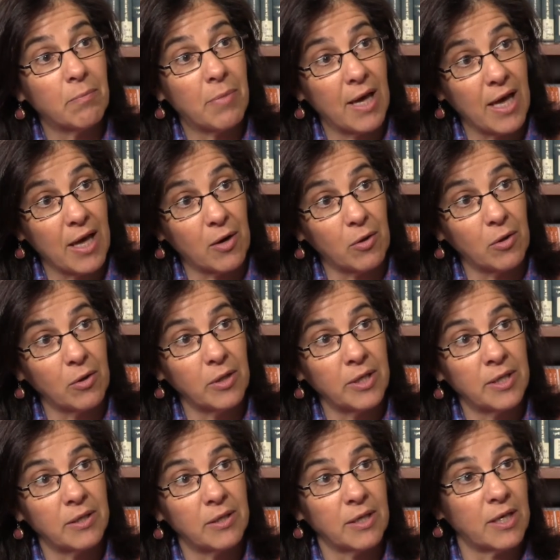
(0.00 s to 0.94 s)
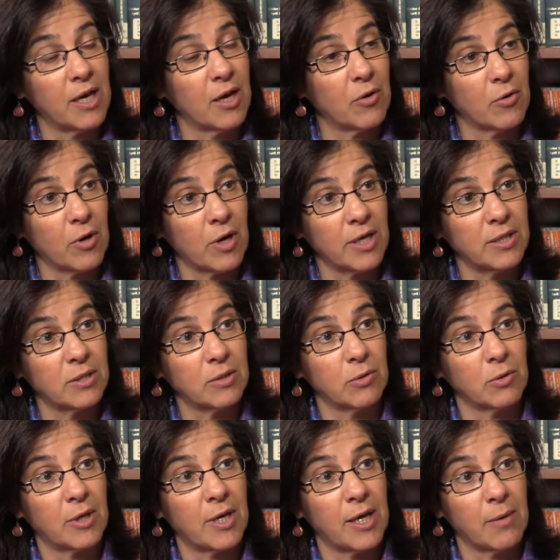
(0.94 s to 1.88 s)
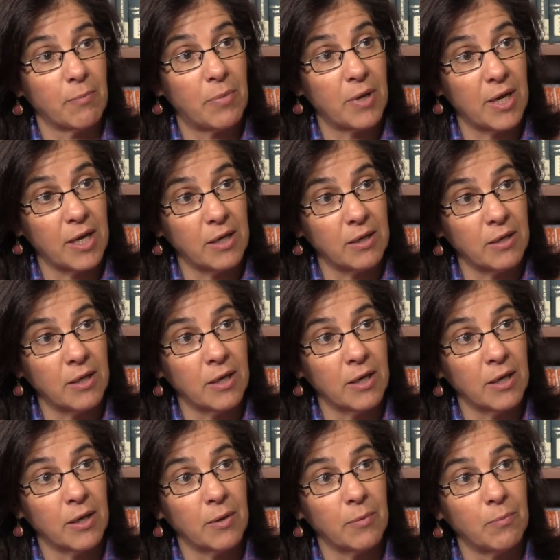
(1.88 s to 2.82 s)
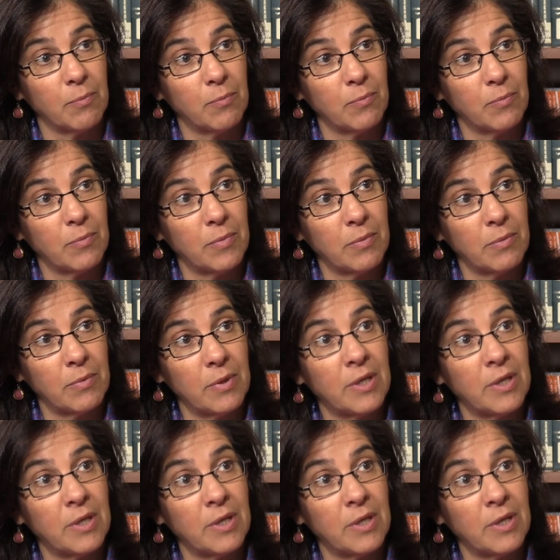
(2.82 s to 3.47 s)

battle in the counter ISIL campaign. in Iraq.